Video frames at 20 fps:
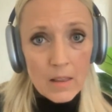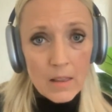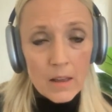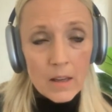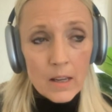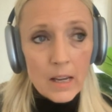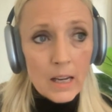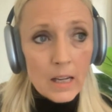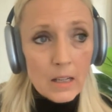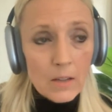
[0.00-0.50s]

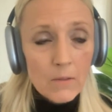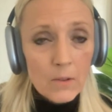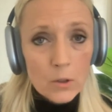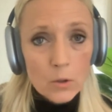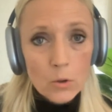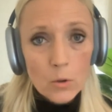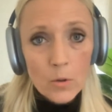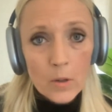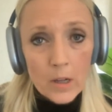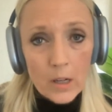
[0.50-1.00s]
the
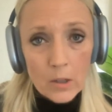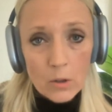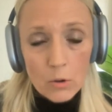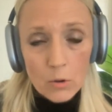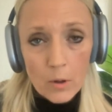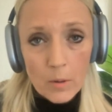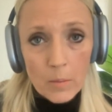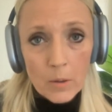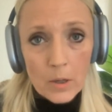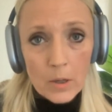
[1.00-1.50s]
individual
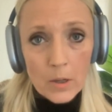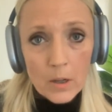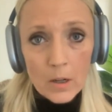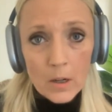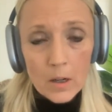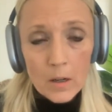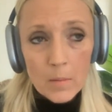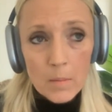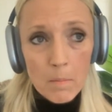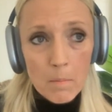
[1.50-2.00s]

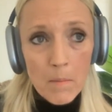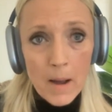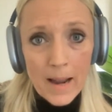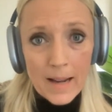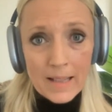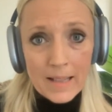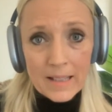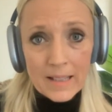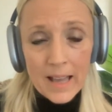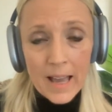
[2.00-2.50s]
contributor
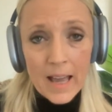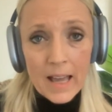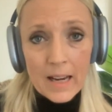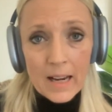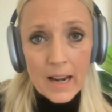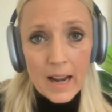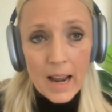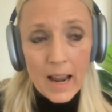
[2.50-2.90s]
mindset,